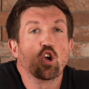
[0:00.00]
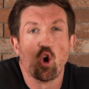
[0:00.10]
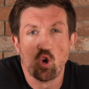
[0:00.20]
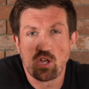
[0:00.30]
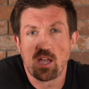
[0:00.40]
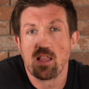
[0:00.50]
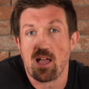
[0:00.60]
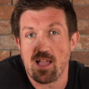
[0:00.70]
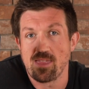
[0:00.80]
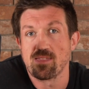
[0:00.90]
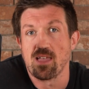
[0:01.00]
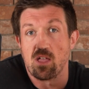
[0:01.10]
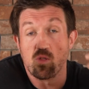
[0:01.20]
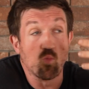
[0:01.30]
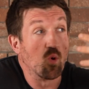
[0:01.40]
coaching clients
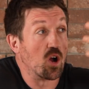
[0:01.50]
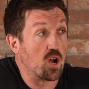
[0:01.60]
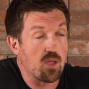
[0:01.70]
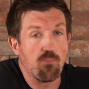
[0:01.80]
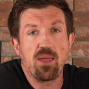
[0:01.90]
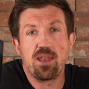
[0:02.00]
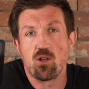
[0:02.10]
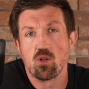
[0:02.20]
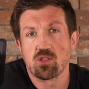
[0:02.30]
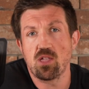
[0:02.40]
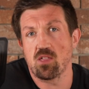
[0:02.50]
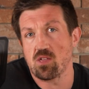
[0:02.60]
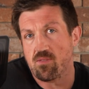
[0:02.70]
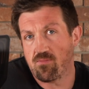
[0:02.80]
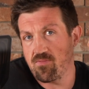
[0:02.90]
that were competing on stage
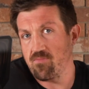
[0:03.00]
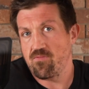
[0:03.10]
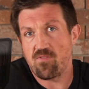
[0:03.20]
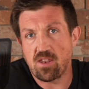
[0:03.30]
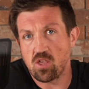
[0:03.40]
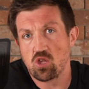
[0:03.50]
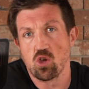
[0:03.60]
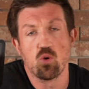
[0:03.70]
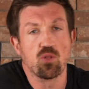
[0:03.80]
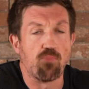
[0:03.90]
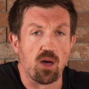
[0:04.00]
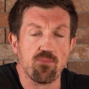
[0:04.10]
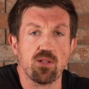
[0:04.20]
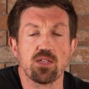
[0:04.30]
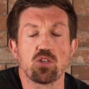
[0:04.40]
in fitness shows,
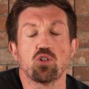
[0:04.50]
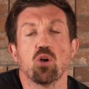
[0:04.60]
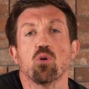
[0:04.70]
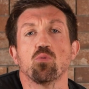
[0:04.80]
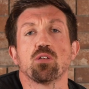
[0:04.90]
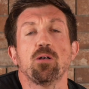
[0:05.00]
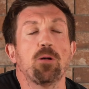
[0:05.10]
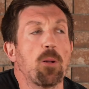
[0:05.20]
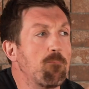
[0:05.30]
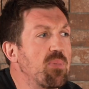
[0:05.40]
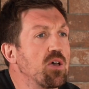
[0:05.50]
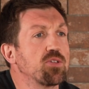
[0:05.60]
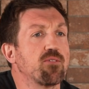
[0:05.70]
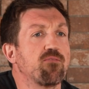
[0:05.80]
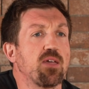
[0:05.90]
bodybuilding shows,
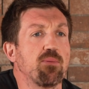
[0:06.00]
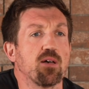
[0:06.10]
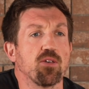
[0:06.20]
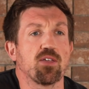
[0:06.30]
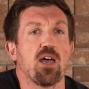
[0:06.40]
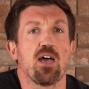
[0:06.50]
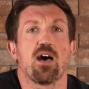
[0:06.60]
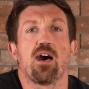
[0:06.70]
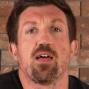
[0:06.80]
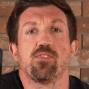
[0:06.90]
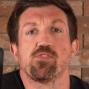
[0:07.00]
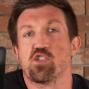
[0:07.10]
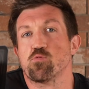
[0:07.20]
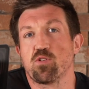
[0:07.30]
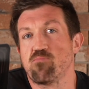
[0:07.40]
males and females. And
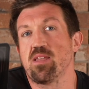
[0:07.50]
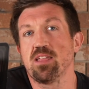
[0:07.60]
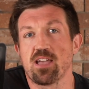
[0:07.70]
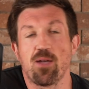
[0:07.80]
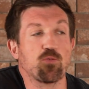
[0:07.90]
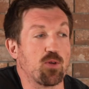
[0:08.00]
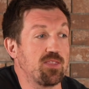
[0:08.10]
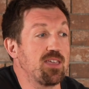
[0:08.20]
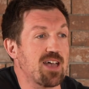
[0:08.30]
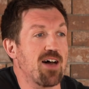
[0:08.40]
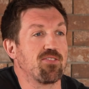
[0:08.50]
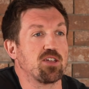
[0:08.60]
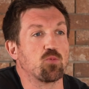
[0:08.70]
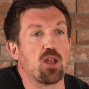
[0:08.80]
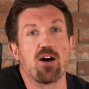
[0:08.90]
there was many times when these
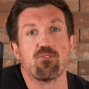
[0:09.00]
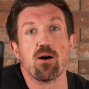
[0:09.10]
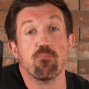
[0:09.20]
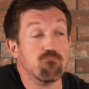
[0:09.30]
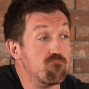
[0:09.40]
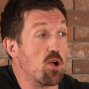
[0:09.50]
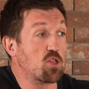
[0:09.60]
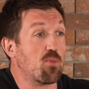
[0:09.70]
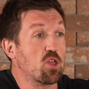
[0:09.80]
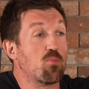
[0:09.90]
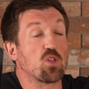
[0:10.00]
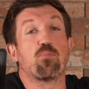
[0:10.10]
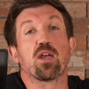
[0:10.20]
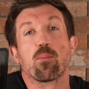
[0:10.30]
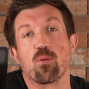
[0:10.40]
athletes would have a much
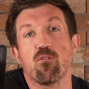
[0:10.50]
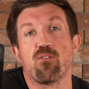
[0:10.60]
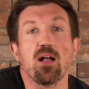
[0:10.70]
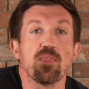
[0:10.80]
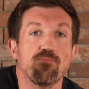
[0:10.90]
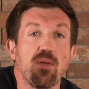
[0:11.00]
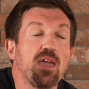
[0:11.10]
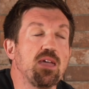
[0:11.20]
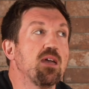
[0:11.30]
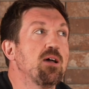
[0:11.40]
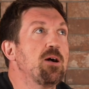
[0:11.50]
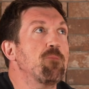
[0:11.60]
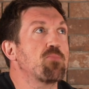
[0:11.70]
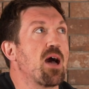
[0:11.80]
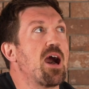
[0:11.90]
bigger profile than me.
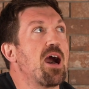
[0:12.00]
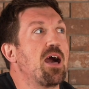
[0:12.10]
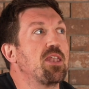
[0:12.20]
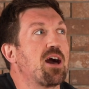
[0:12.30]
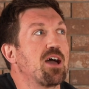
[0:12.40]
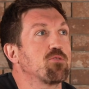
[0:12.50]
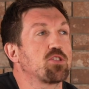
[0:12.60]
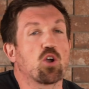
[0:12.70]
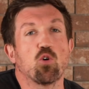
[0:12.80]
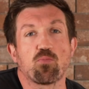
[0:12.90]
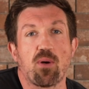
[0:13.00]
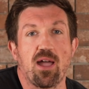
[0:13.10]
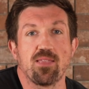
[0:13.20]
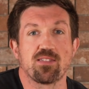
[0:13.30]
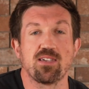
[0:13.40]
And I was the coach
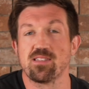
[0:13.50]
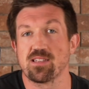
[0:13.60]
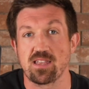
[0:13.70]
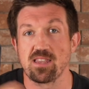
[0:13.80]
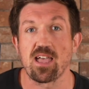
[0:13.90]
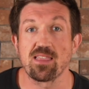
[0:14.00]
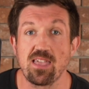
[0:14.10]
behind the scenes that didn't get